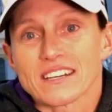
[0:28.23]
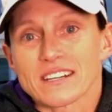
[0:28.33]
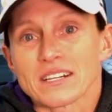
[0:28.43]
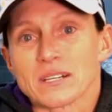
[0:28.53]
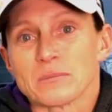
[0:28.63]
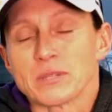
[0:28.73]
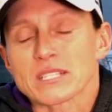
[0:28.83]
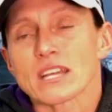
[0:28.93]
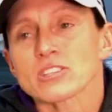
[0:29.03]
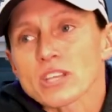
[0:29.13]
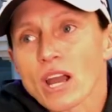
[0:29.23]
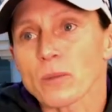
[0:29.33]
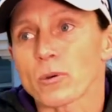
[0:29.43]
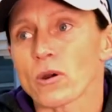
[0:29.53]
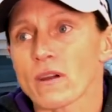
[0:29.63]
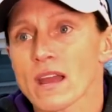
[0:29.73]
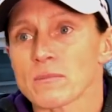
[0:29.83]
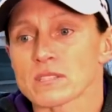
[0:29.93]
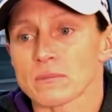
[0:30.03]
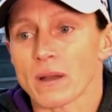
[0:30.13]
But essentially, our
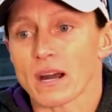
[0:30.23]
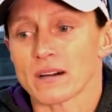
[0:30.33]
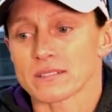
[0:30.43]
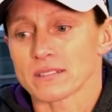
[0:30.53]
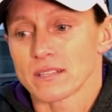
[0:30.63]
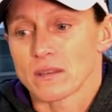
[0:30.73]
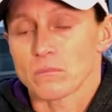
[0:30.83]
program is about